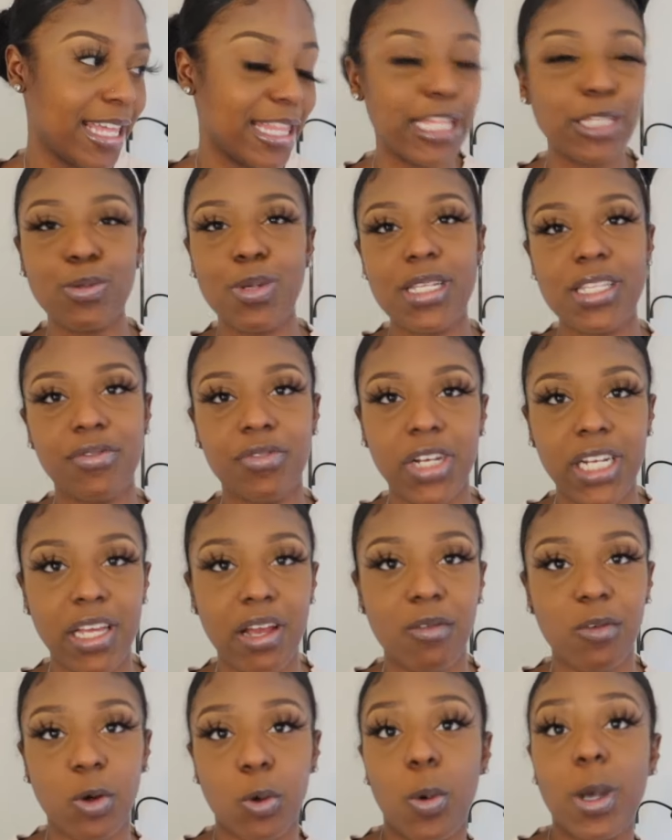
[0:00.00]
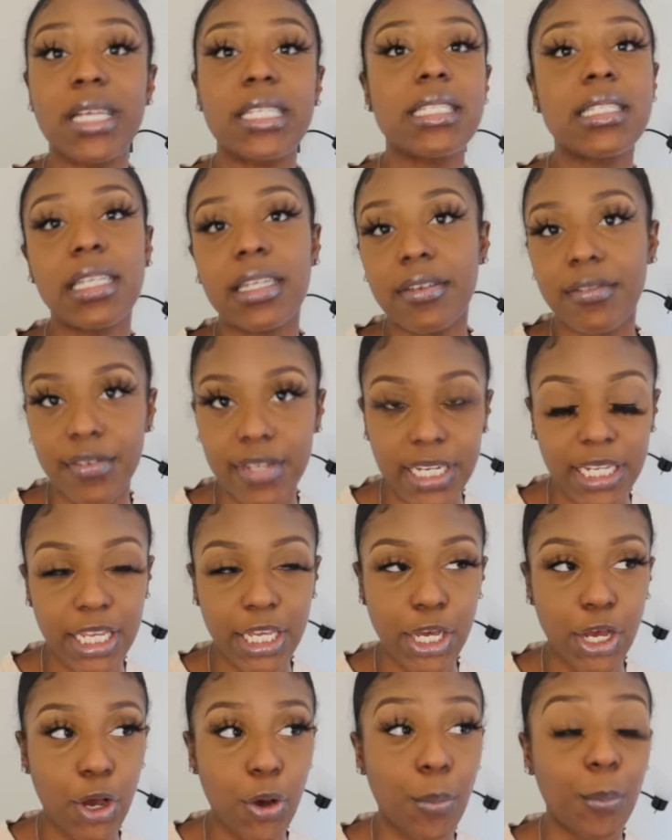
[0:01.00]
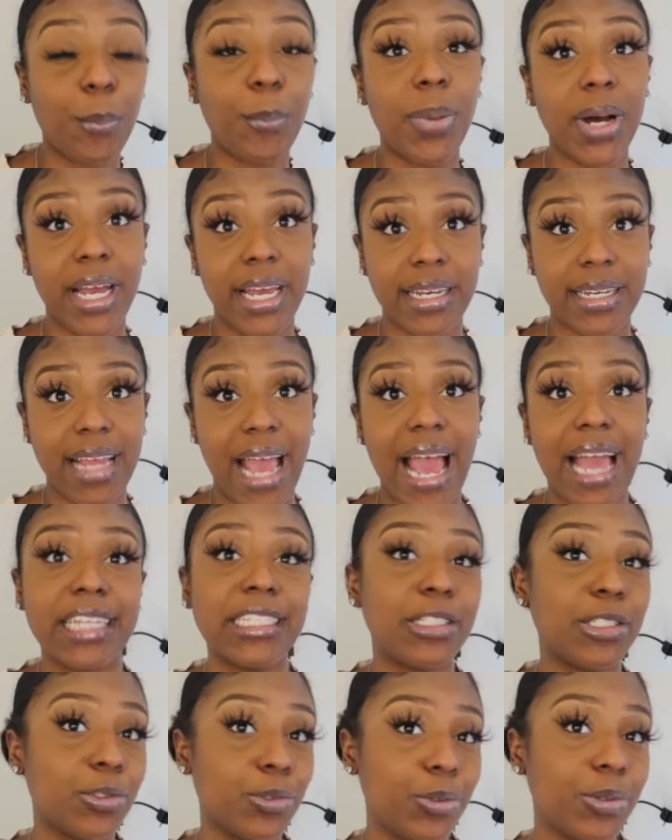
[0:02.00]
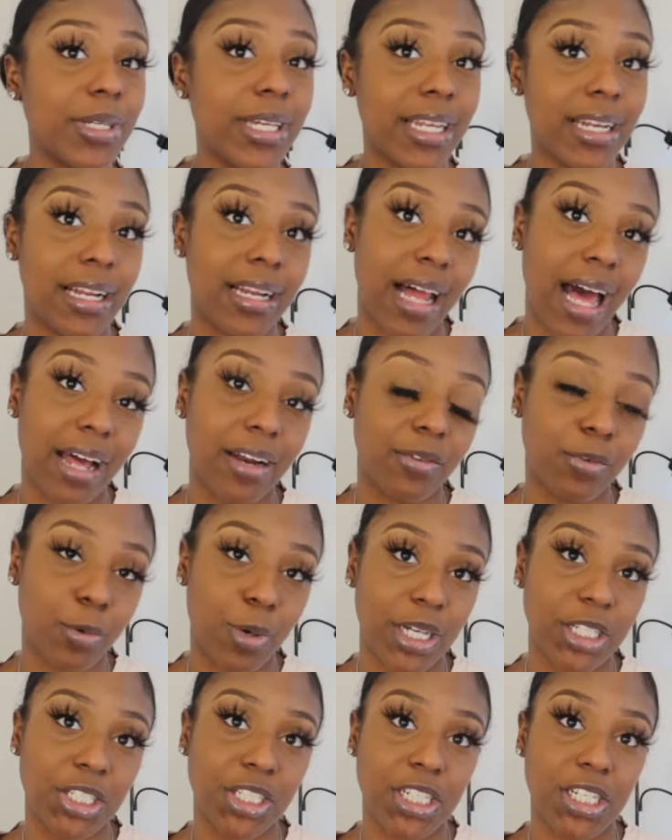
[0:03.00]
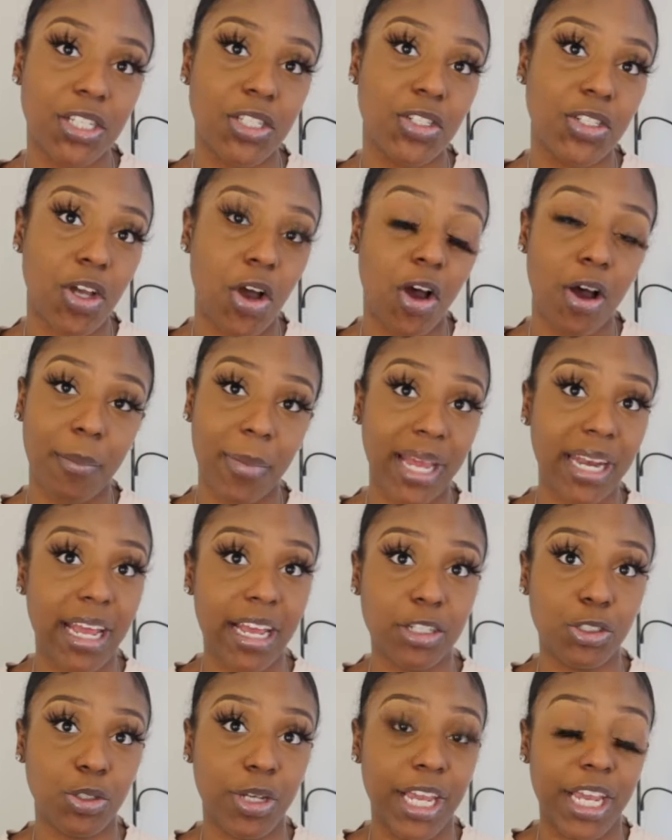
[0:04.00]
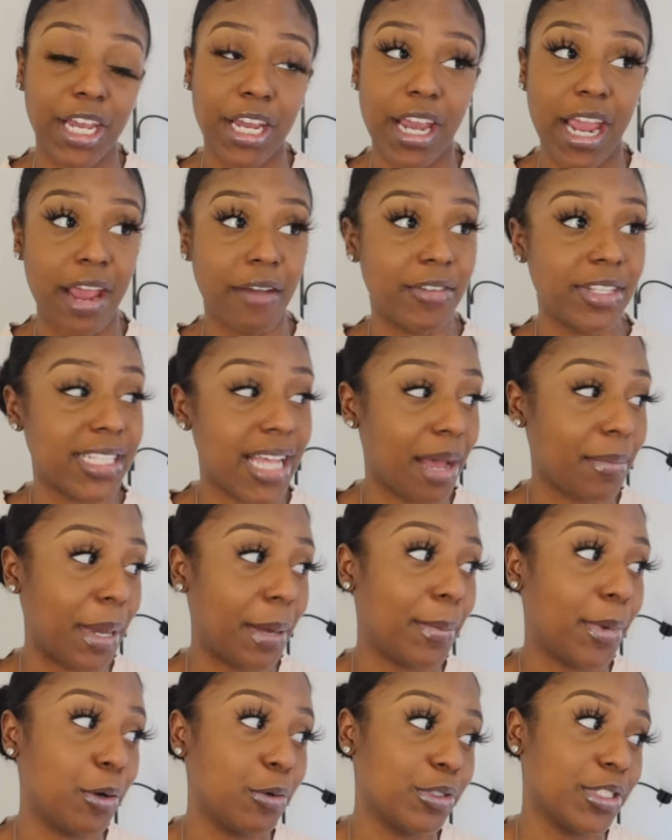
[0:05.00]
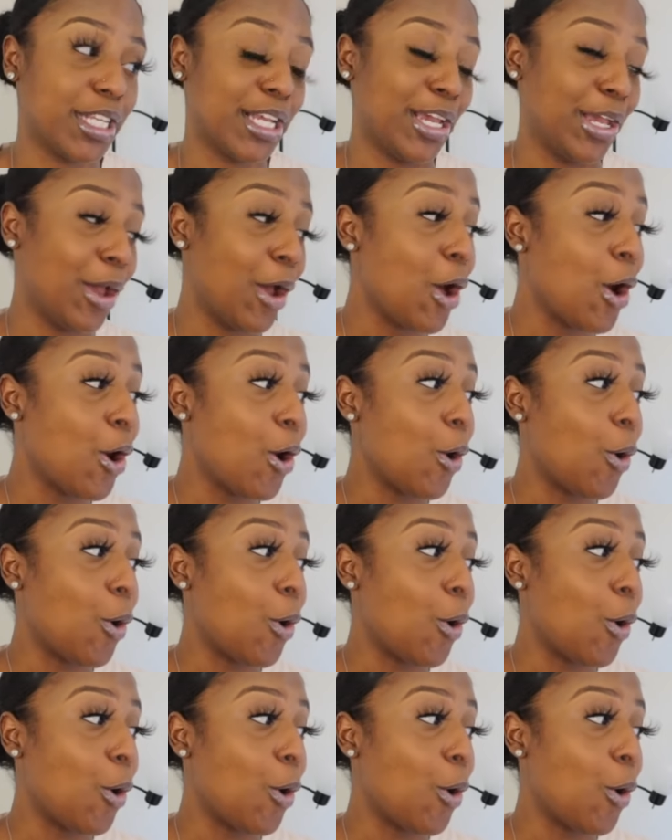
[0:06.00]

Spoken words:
This wasn't really a requested video, but I do get a lot of questions on my natural hair every time I post it.